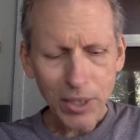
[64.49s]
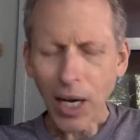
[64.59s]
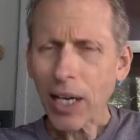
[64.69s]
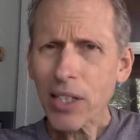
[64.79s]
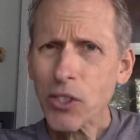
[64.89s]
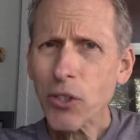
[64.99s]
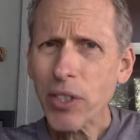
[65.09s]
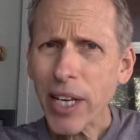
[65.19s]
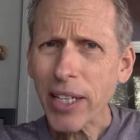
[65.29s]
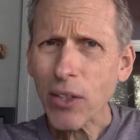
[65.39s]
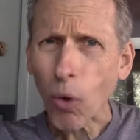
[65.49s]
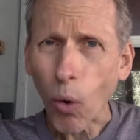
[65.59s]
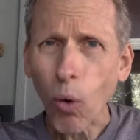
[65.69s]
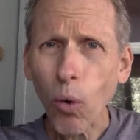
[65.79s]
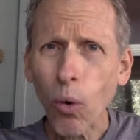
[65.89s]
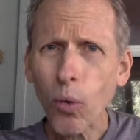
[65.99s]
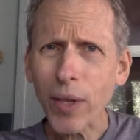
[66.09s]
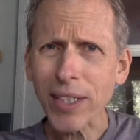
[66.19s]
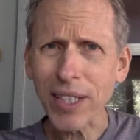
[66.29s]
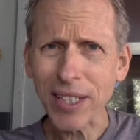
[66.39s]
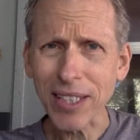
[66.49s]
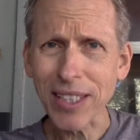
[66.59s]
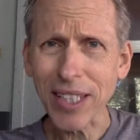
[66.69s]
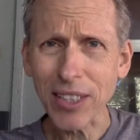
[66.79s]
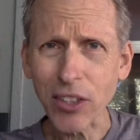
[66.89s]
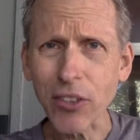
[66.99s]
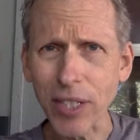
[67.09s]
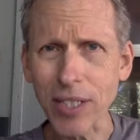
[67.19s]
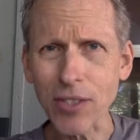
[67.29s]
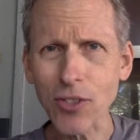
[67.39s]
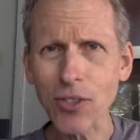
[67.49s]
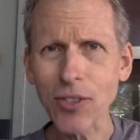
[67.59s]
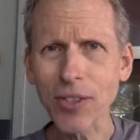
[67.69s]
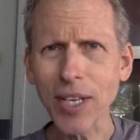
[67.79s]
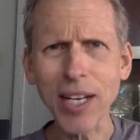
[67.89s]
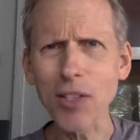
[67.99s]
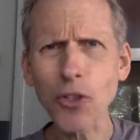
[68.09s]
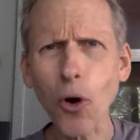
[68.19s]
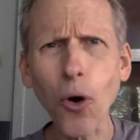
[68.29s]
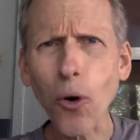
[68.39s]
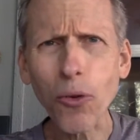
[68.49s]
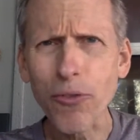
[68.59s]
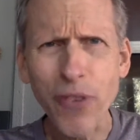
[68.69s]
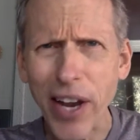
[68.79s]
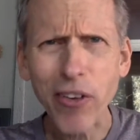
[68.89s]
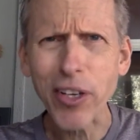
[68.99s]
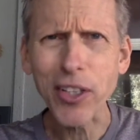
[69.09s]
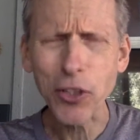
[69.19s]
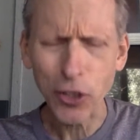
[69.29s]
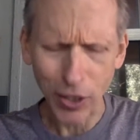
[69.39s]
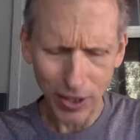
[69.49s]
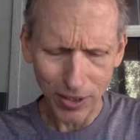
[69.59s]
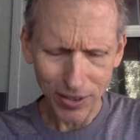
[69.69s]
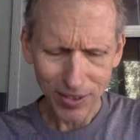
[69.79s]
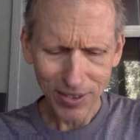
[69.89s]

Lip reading: God has created all that there is, and it's all very good.